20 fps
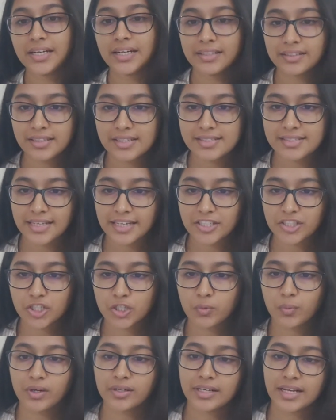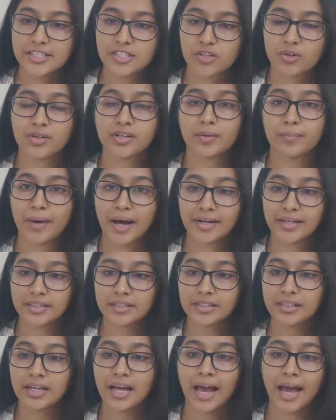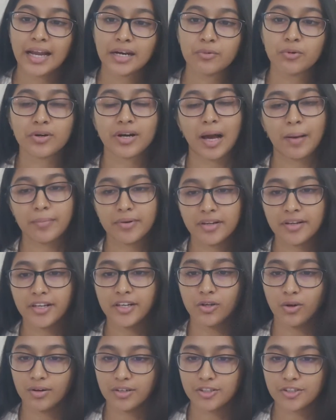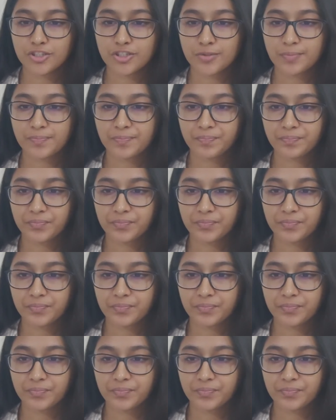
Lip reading: This section will test your grammatical and vocabulary knowledge.